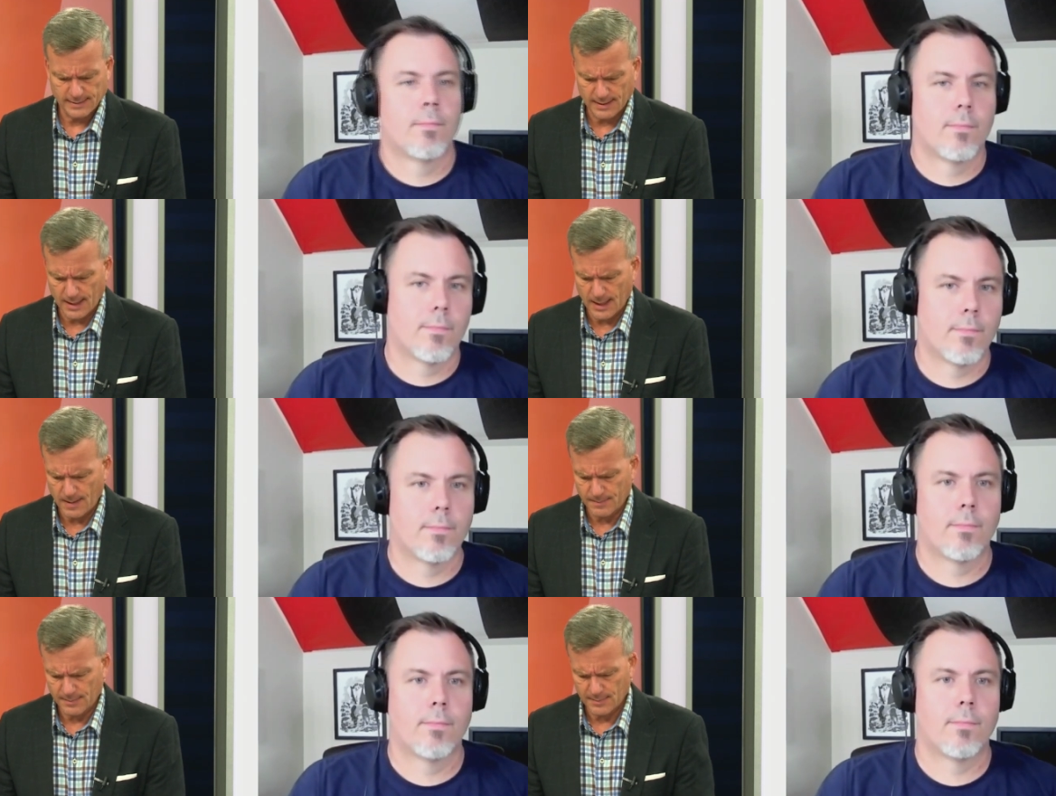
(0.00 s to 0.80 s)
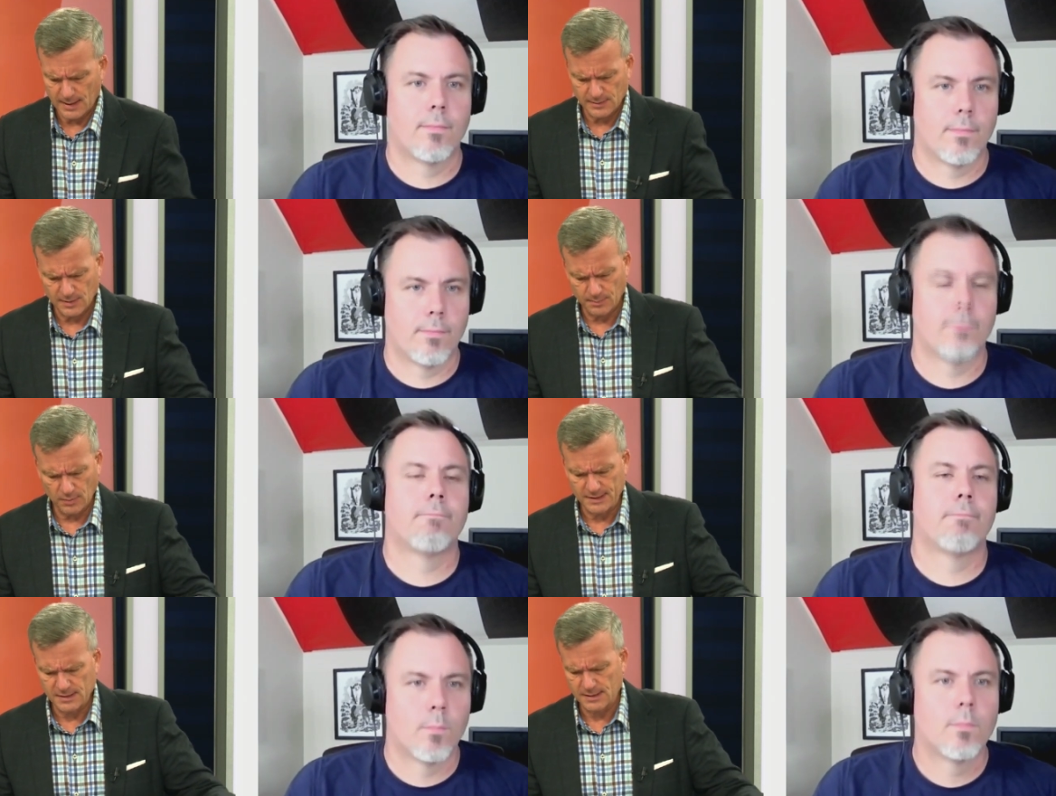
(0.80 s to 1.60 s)
Speaker 1: Um, as the
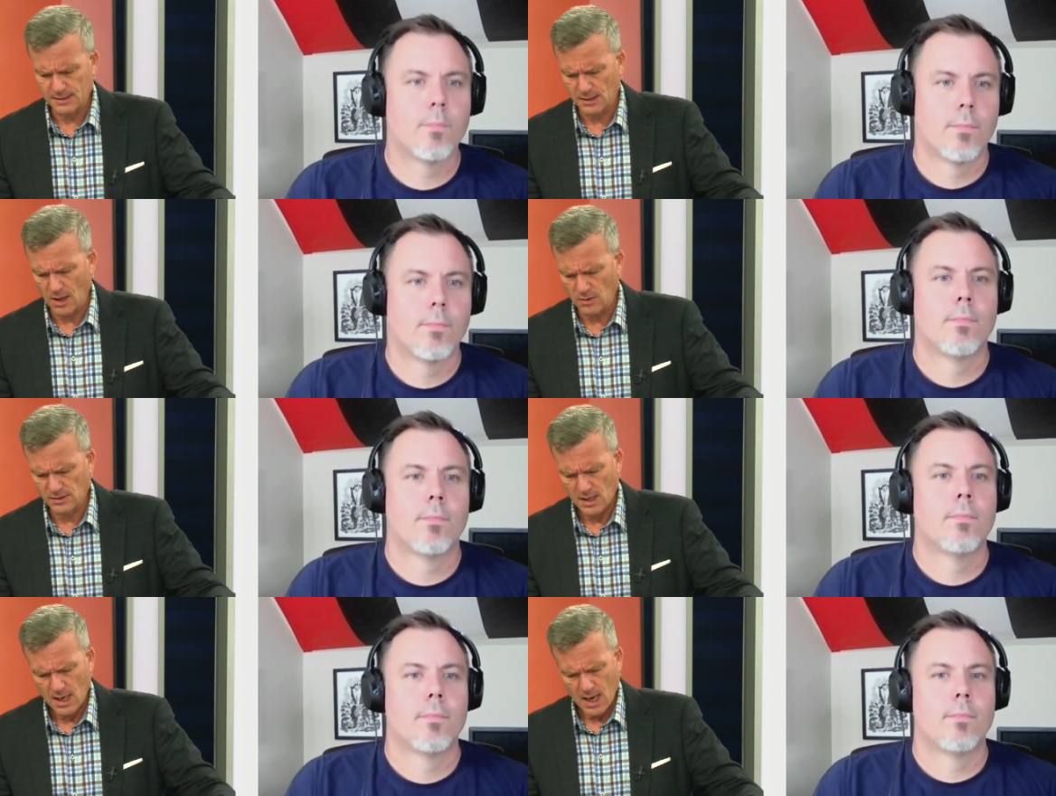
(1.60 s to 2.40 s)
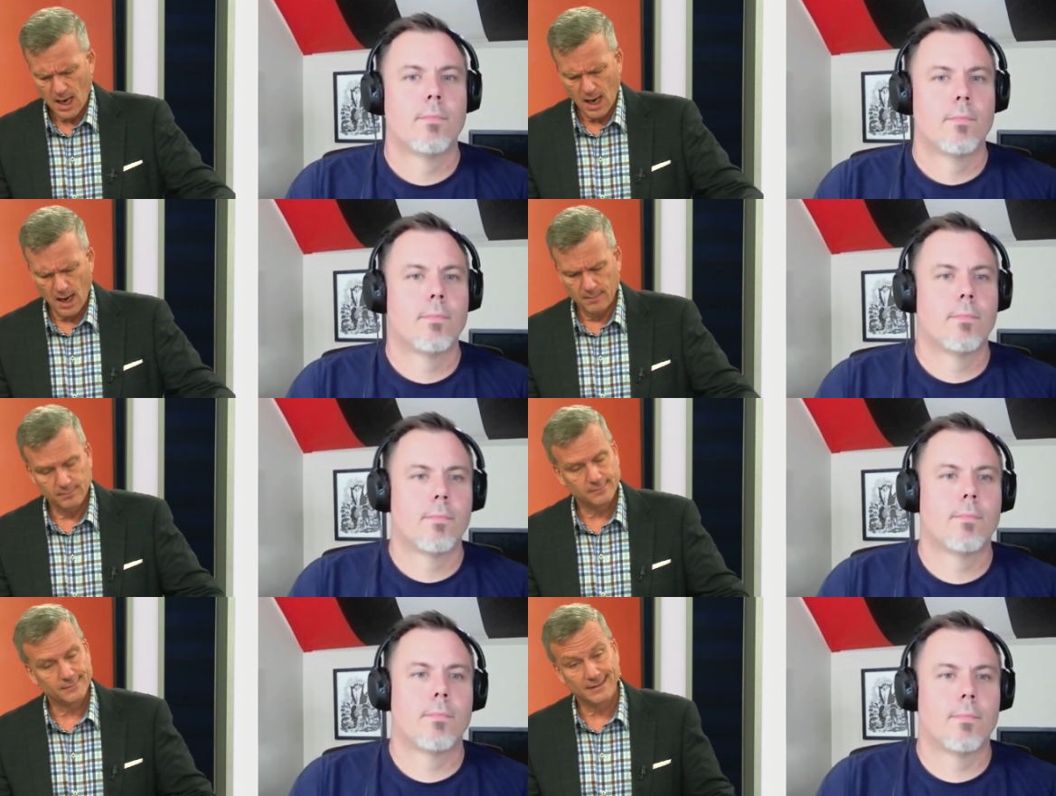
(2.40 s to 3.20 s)
preseason goes, um,
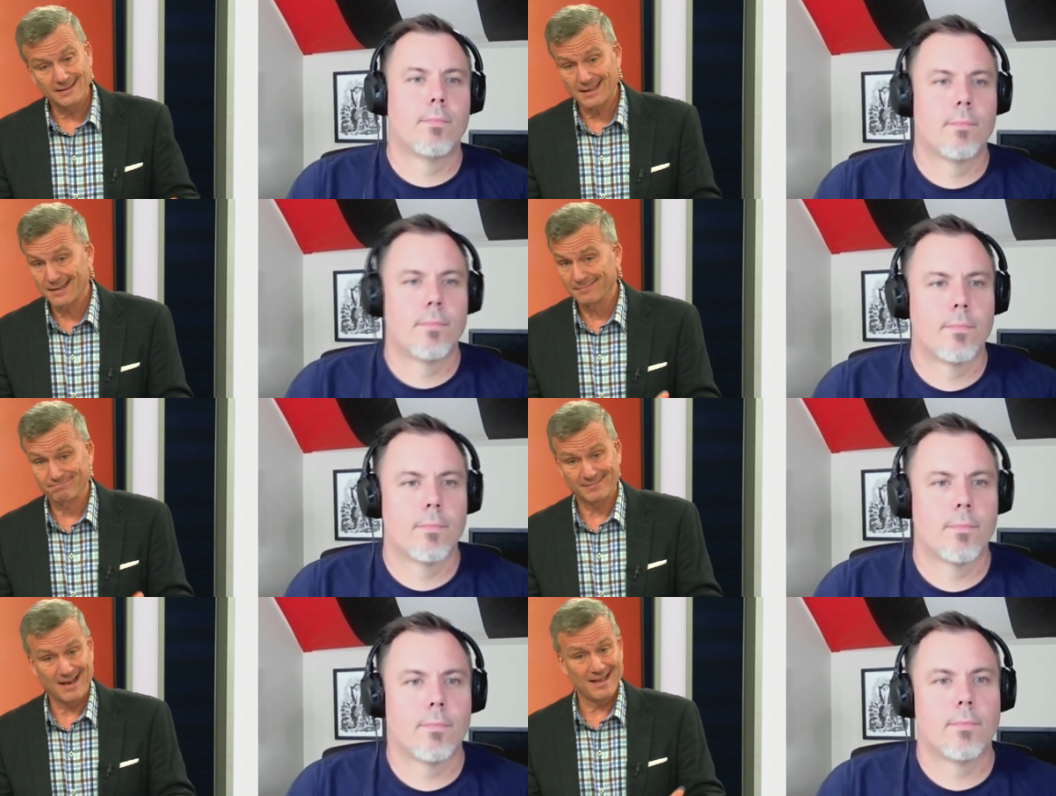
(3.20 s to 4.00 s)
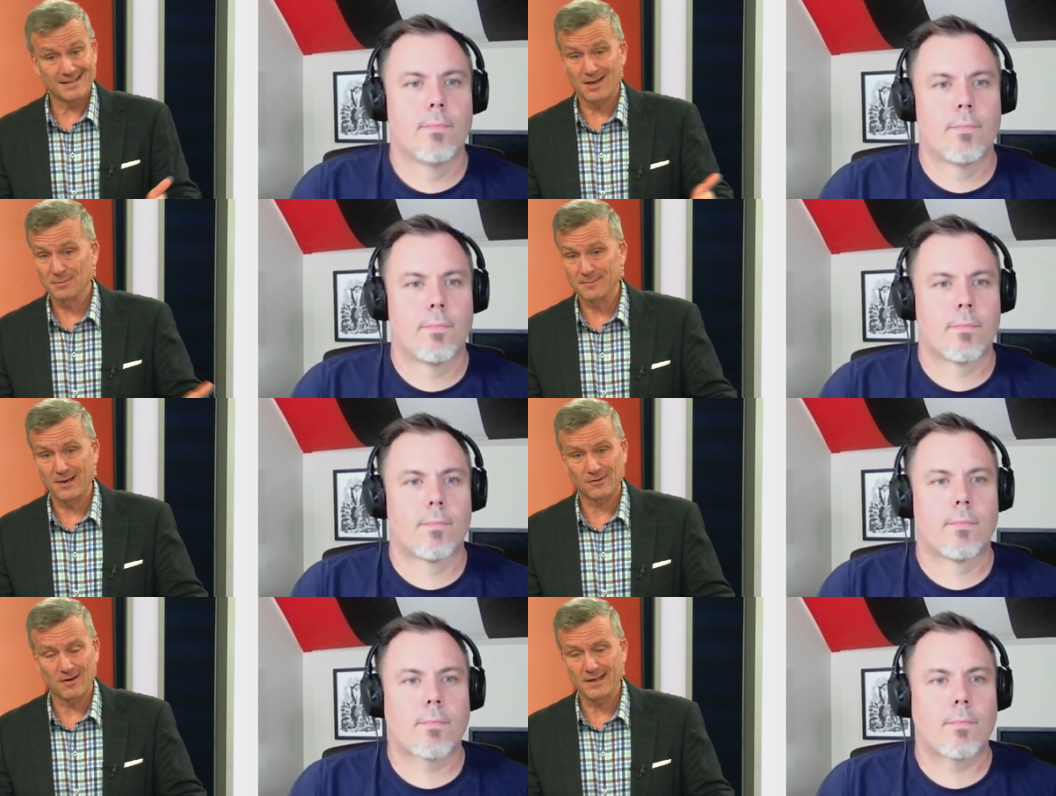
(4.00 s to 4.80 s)
he said guy that's helped him
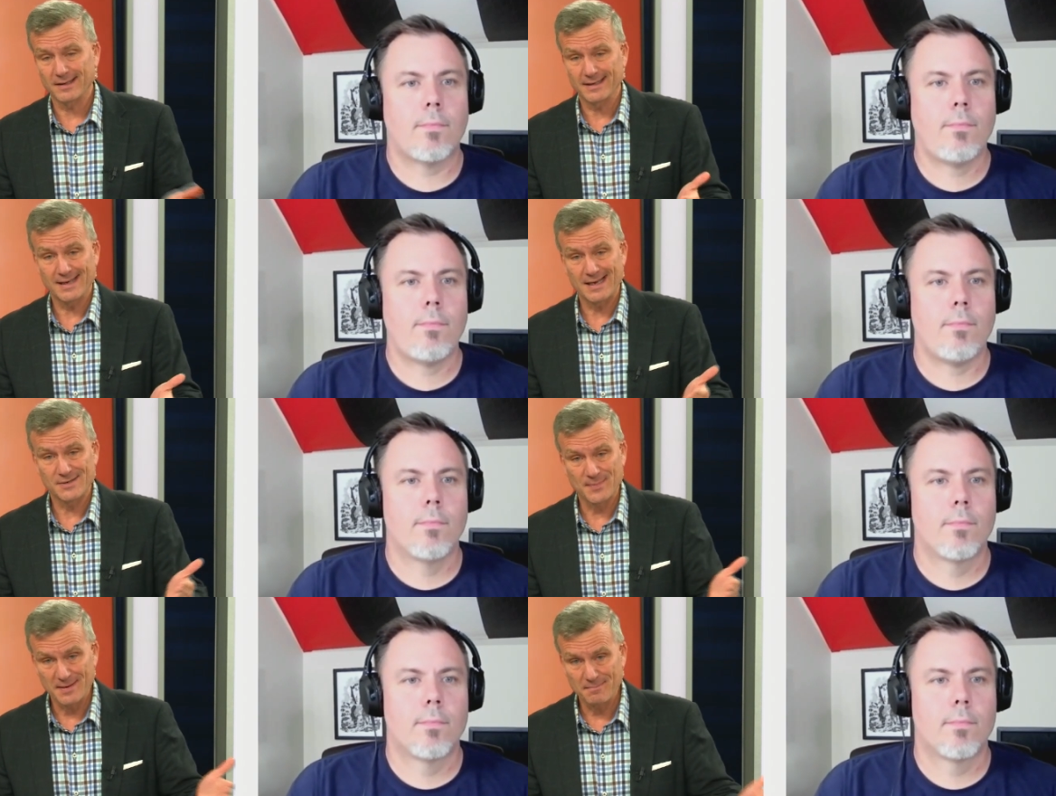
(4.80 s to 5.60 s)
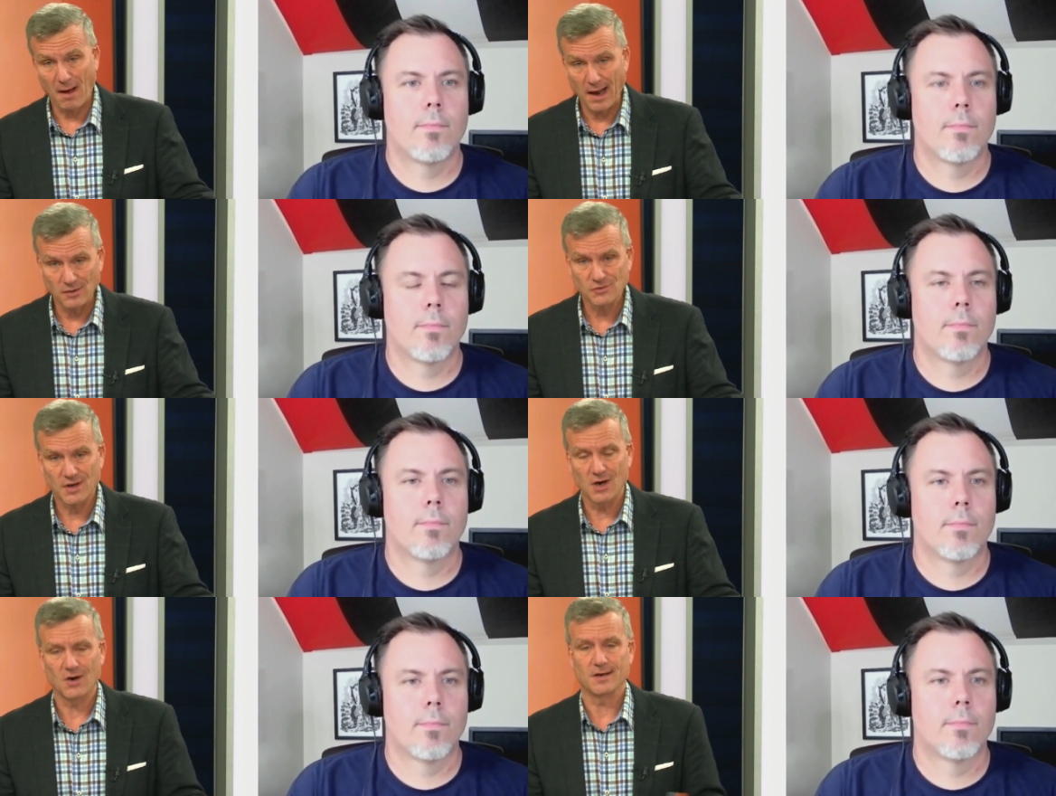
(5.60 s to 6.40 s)
out greatly has been Myles
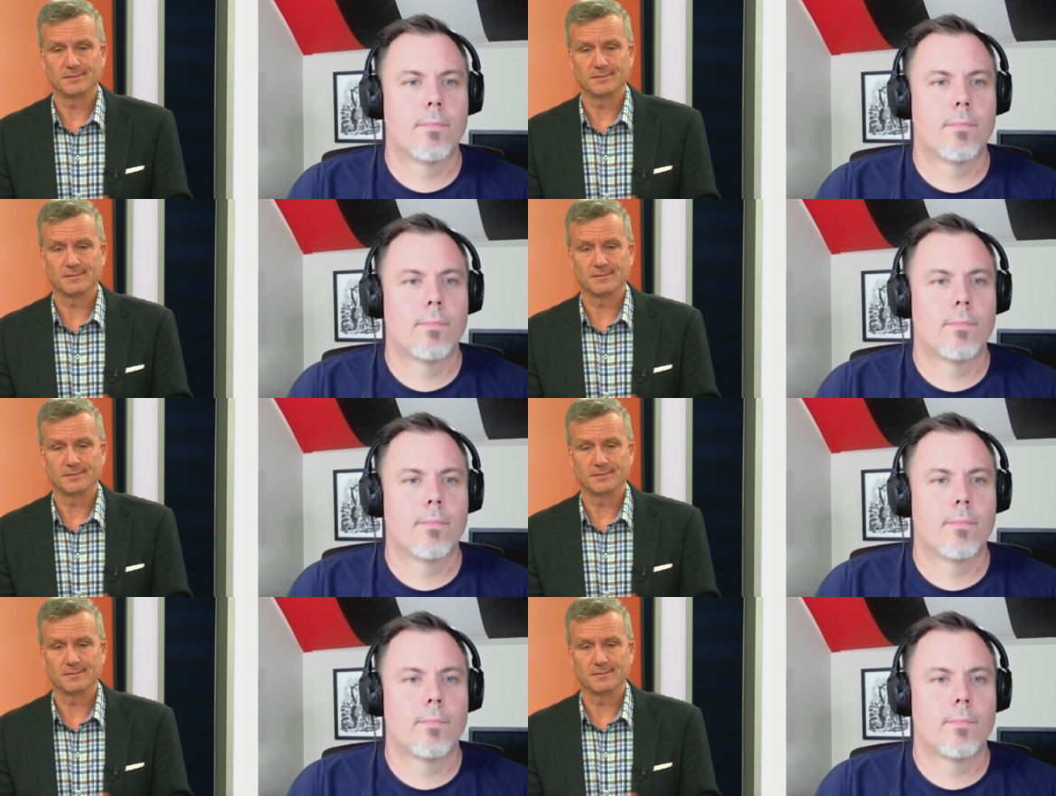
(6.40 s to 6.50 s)
Garrett.